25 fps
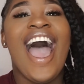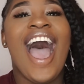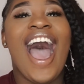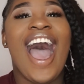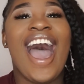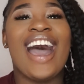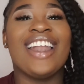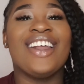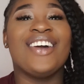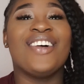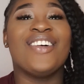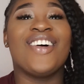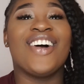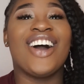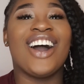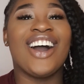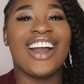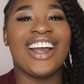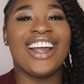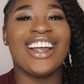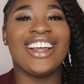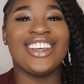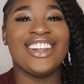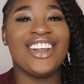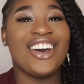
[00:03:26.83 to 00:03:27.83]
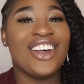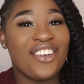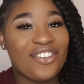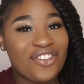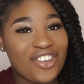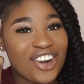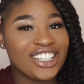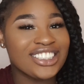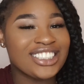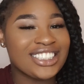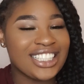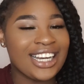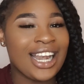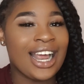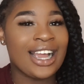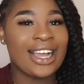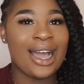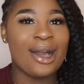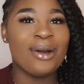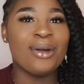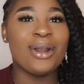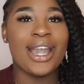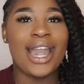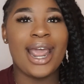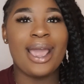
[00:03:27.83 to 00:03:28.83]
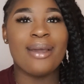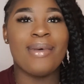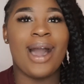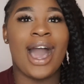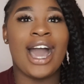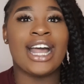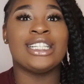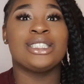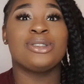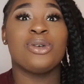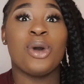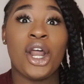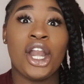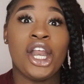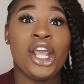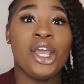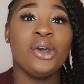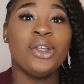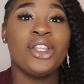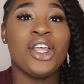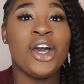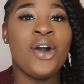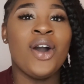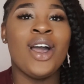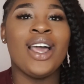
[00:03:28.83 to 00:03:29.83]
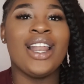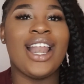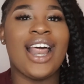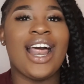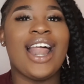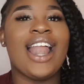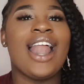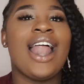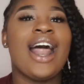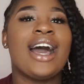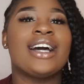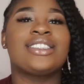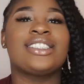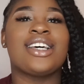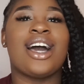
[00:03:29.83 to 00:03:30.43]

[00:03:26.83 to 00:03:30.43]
I didn't want her, you know, the first thing that come to their mind is, what are you doing now?